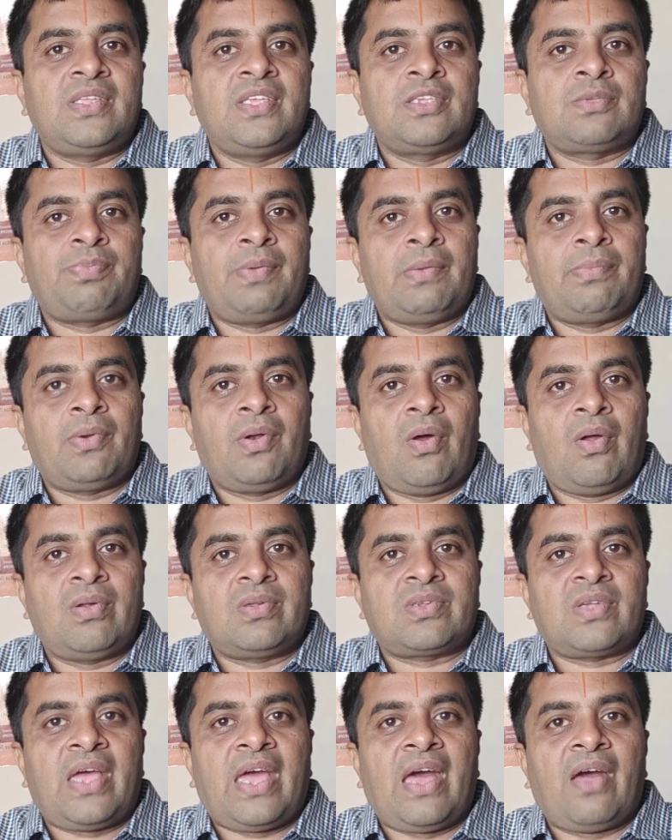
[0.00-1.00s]
These people
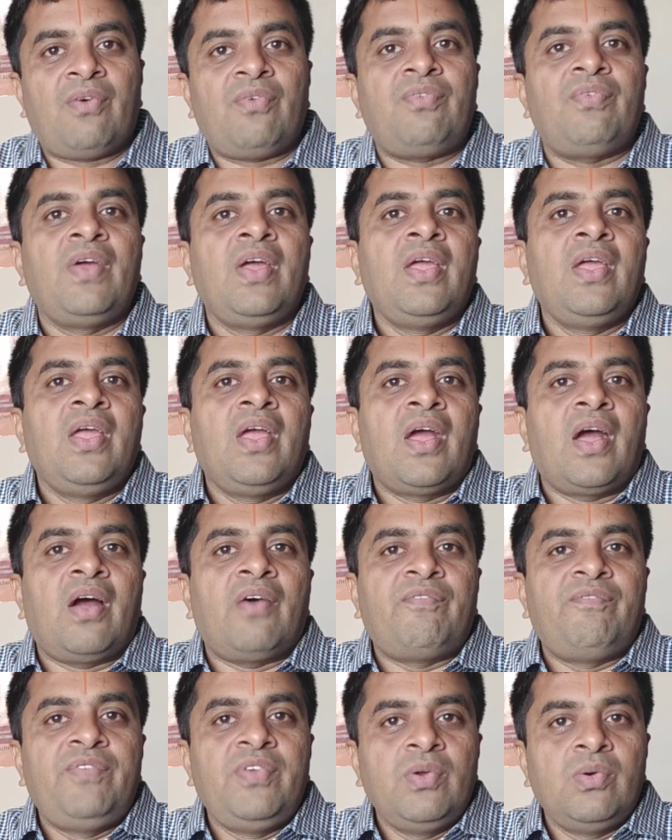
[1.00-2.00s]
also have
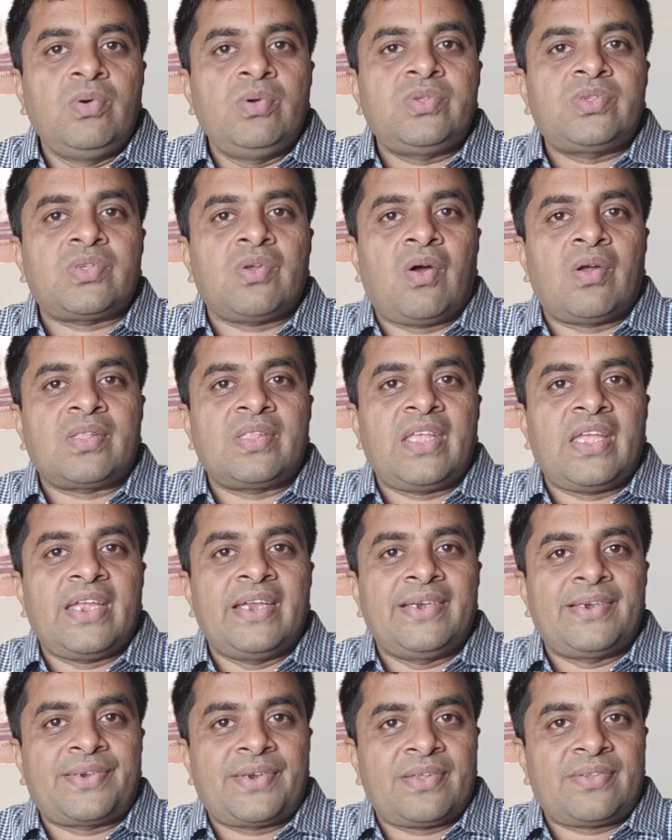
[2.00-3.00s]
views on the
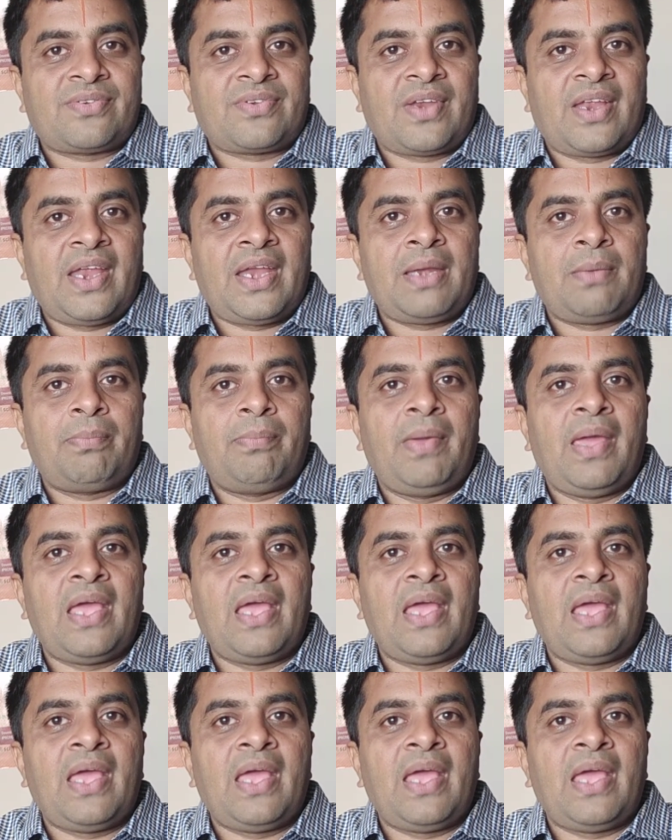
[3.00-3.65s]
interest rate.